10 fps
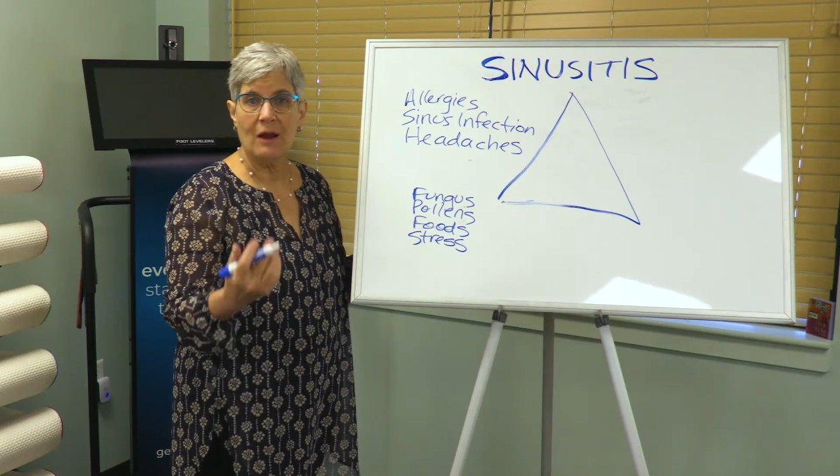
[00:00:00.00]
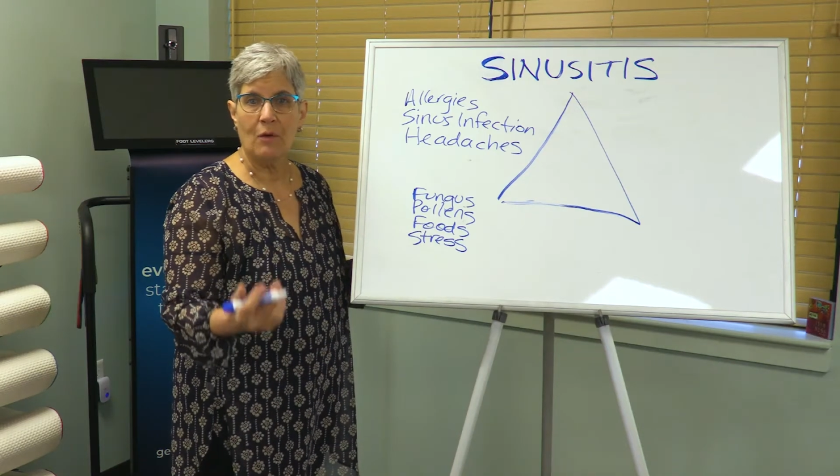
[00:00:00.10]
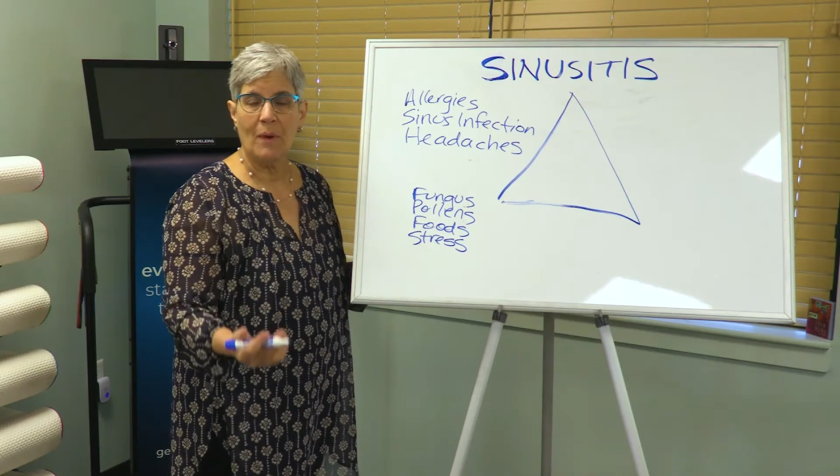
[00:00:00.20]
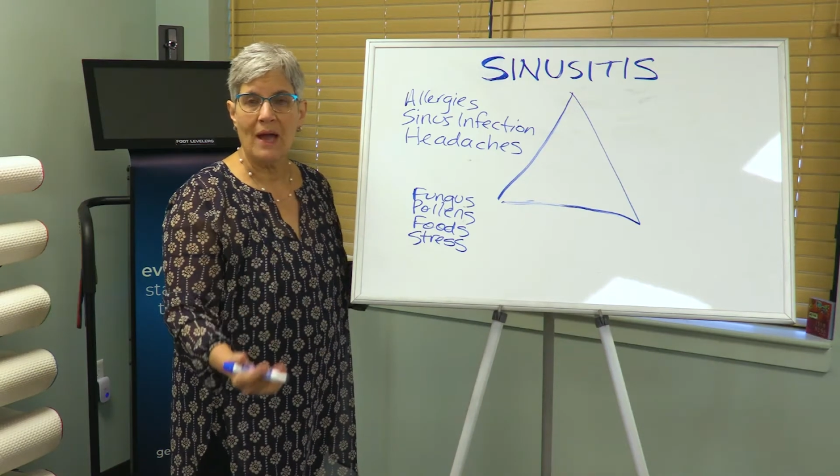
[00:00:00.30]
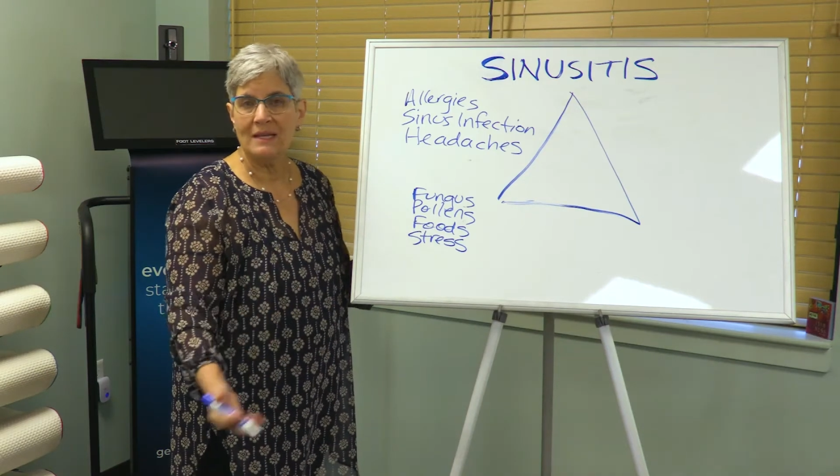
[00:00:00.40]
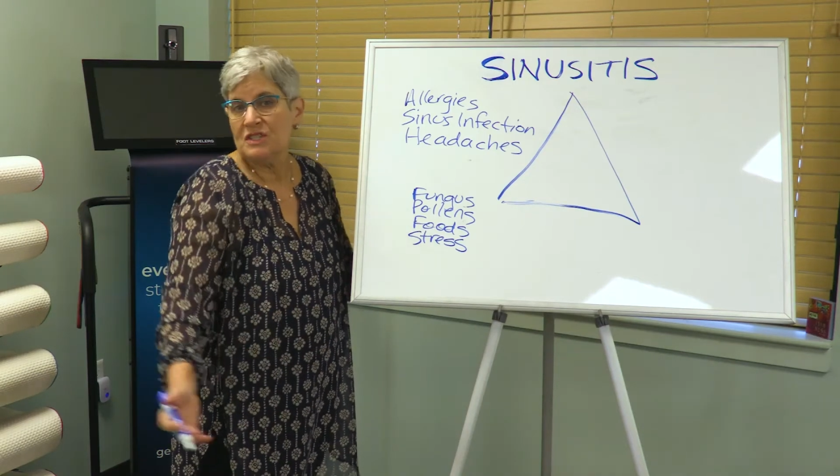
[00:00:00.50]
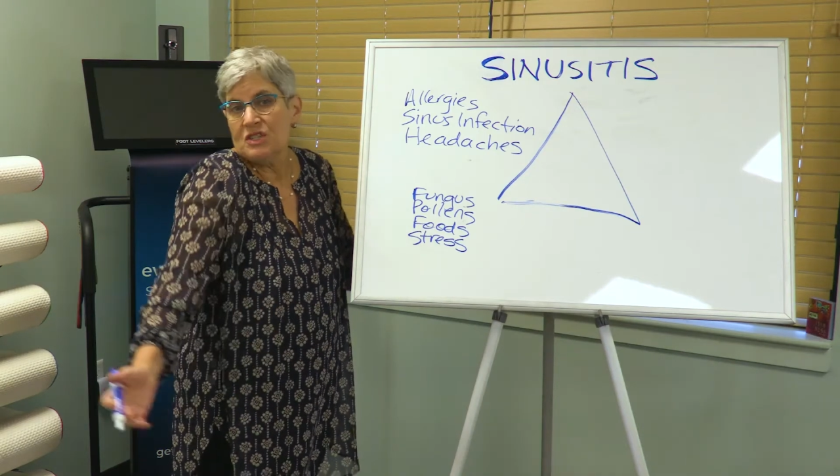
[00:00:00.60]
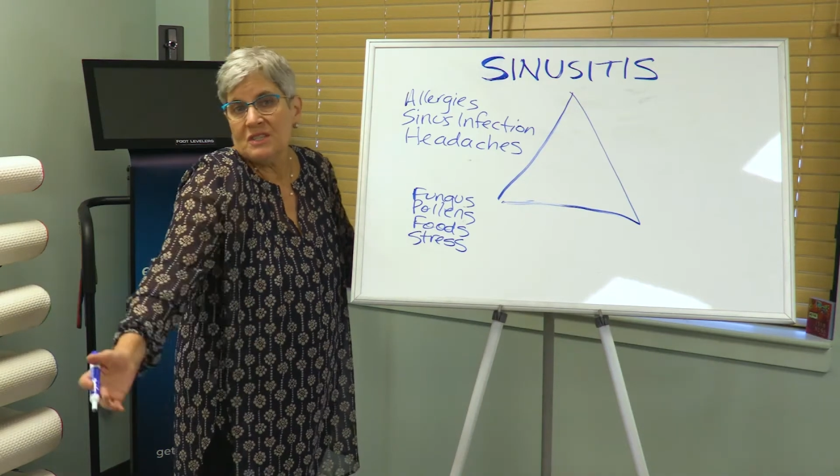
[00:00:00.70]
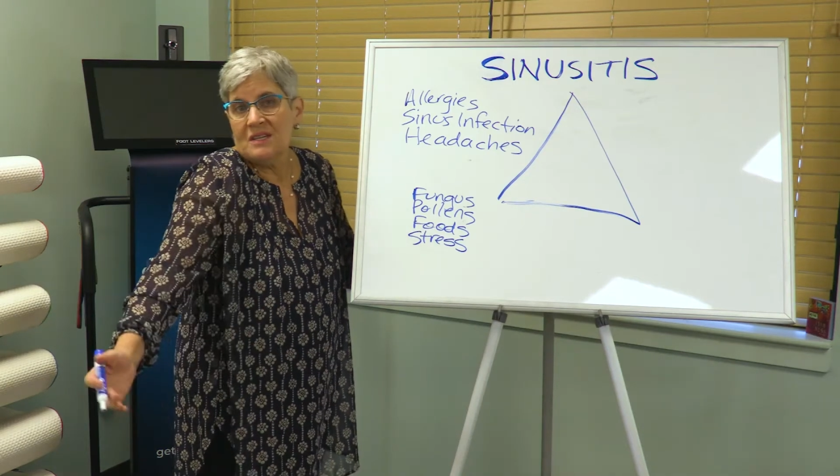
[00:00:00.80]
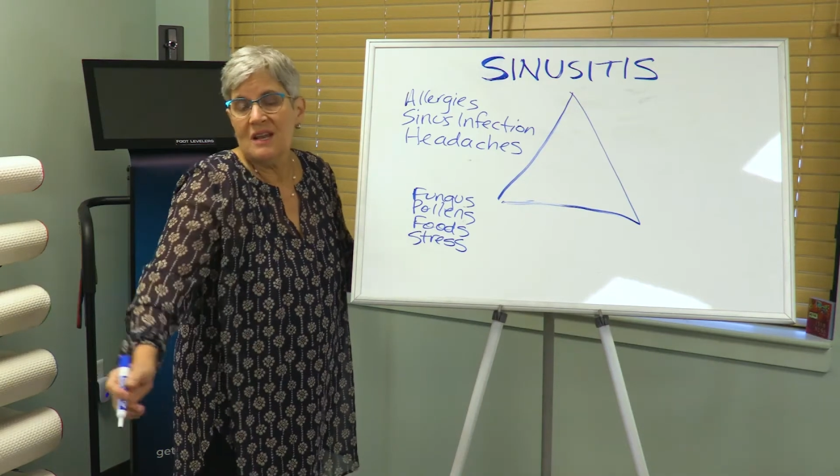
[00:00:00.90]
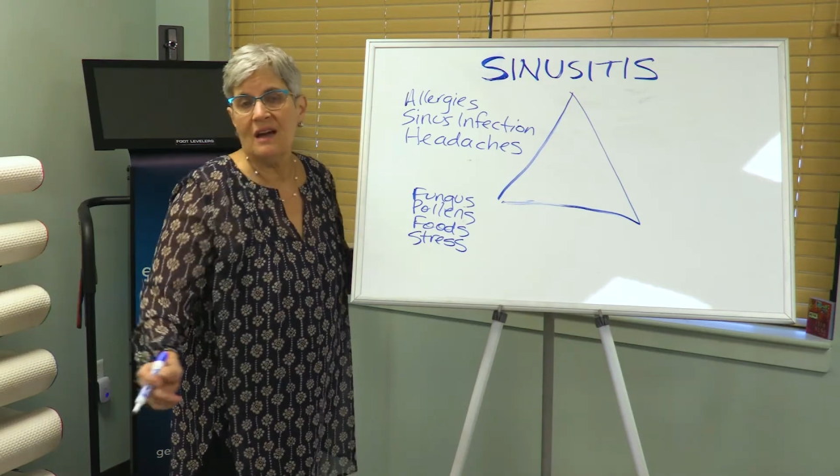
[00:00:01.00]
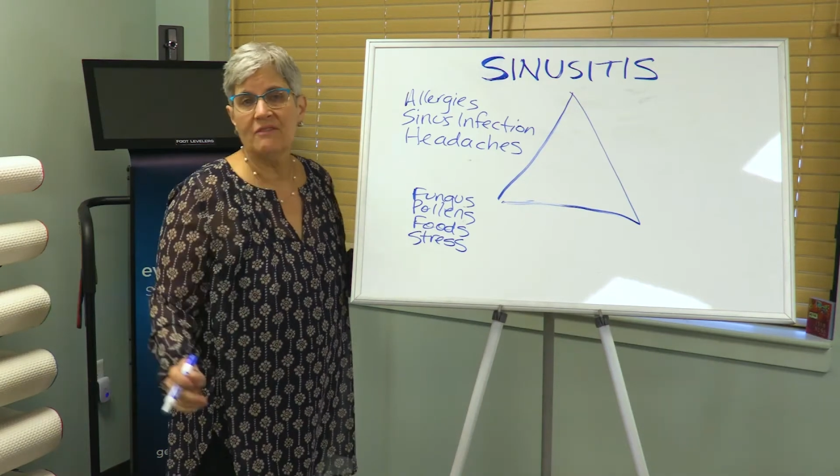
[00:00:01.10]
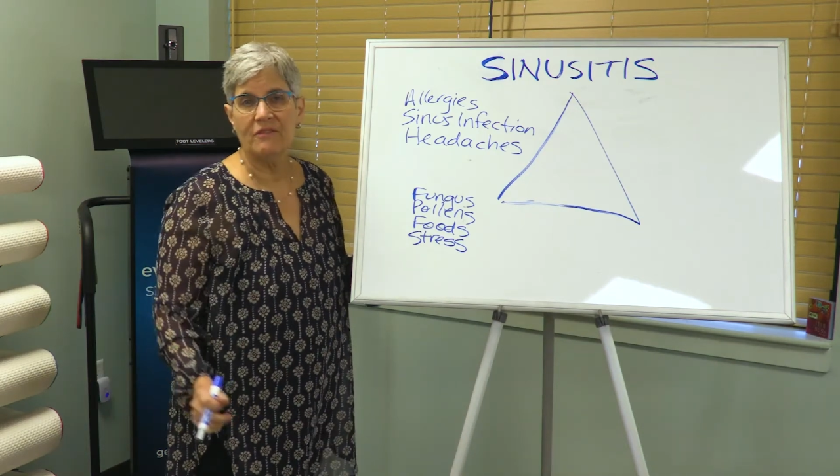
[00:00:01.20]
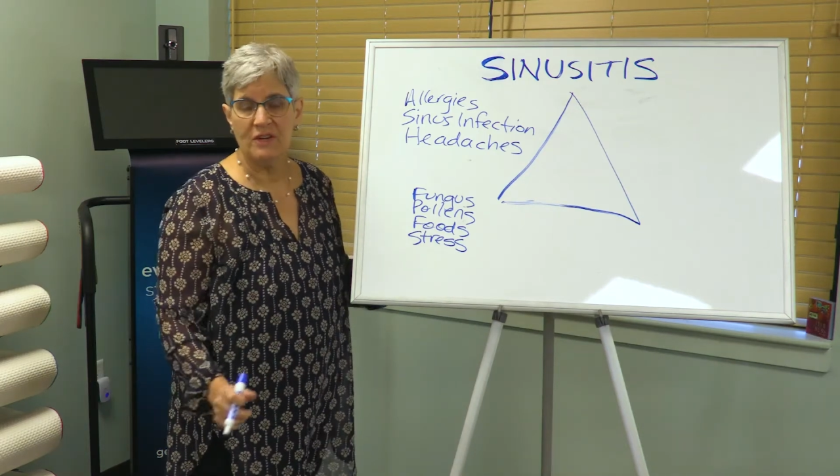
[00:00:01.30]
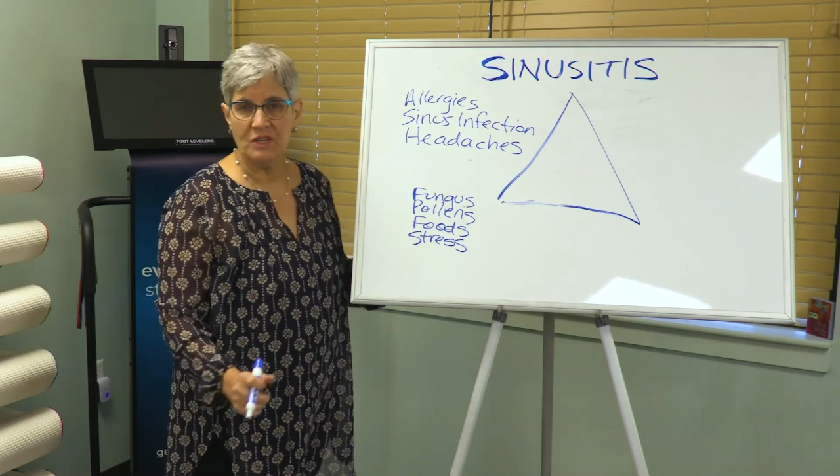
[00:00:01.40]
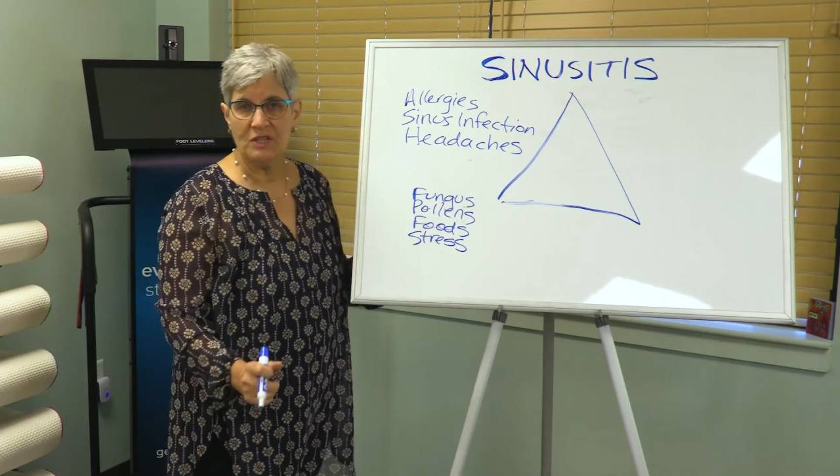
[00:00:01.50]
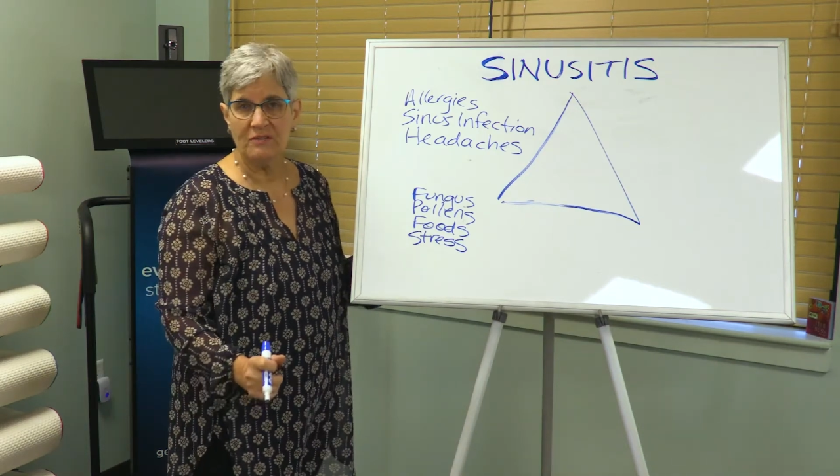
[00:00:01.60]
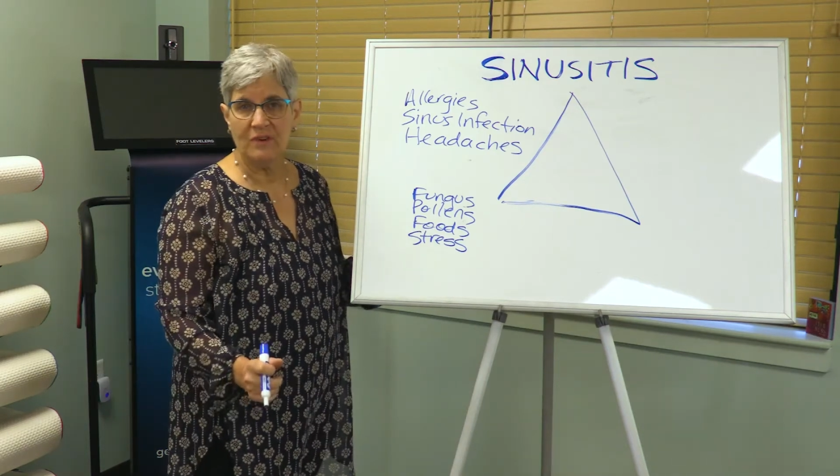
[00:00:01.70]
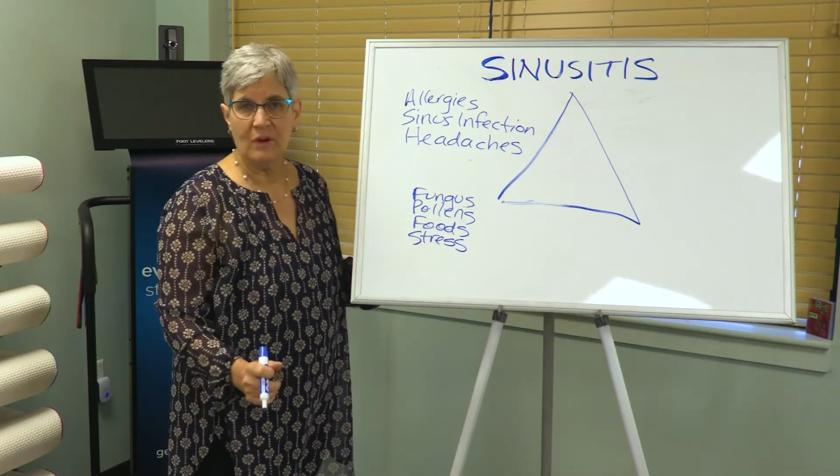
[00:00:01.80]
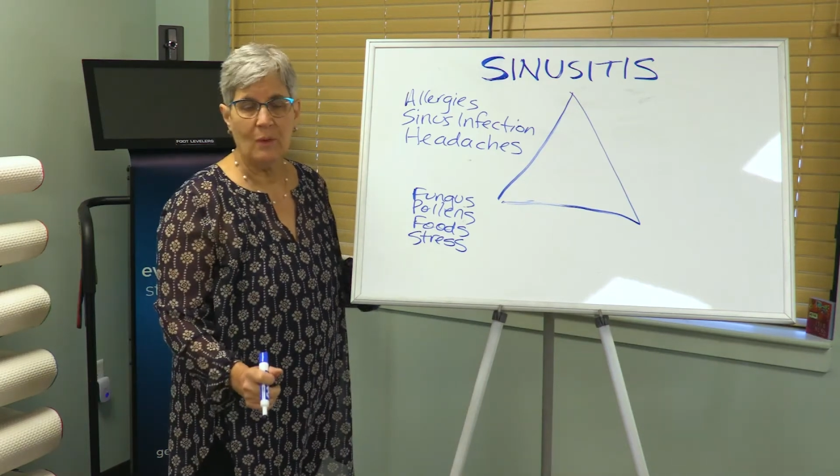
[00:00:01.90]
our bodies just to not function
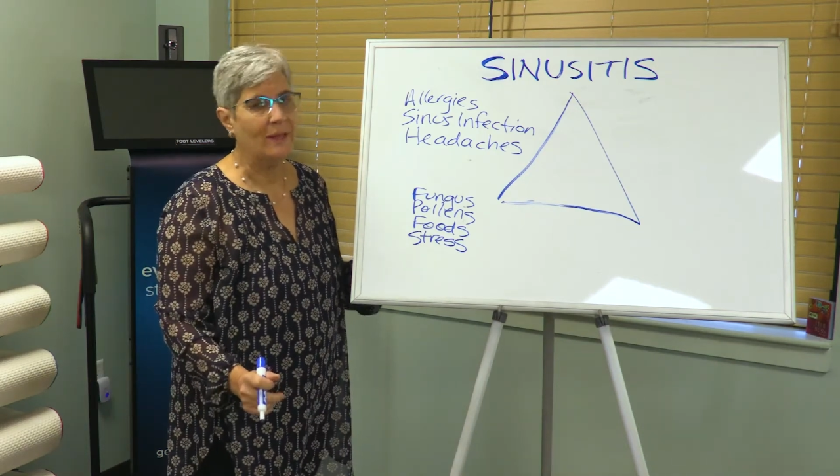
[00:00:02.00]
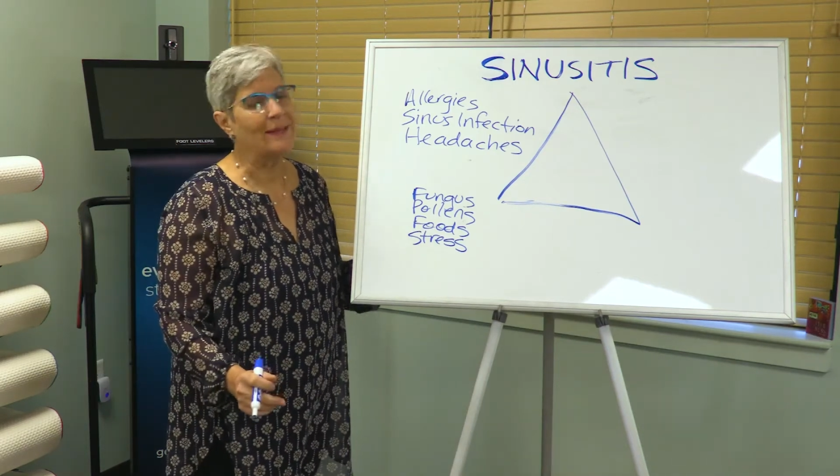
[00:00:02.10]
very well,